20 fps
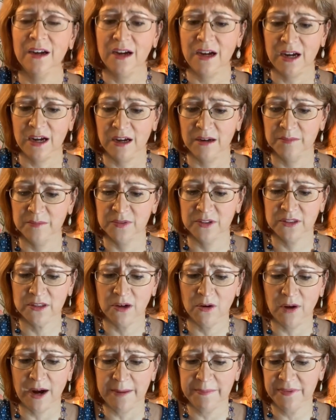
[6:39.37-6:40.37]

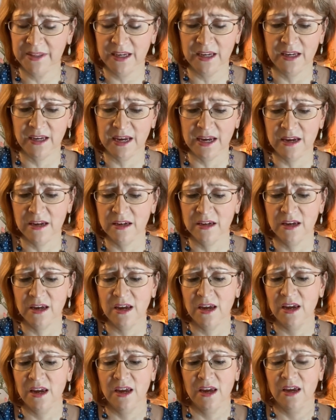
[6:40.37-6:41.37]
So I'm thinking
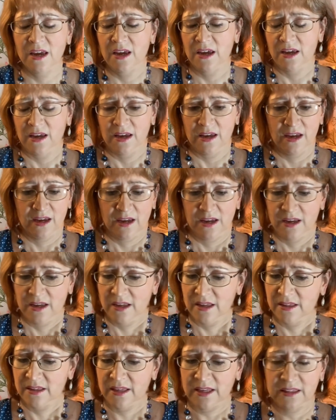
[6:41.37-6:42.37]

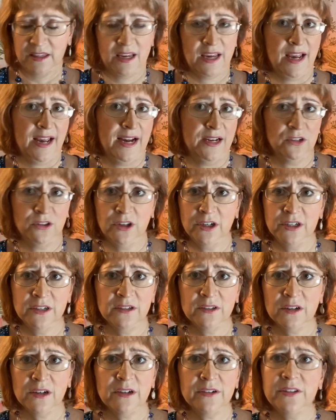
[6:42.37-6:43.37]
that the handlers
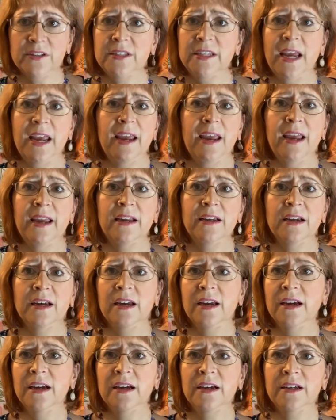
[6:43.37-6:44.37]
are saying,
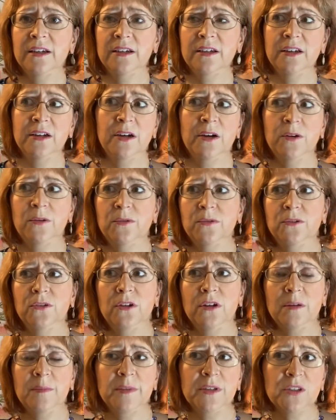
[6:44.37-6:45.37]
you know,
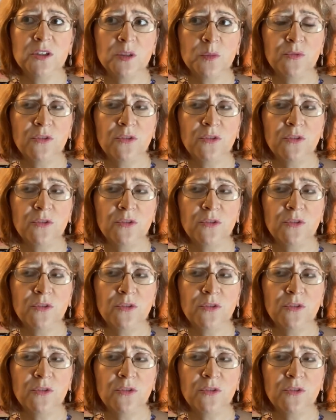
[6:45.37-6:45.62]
look, Mr.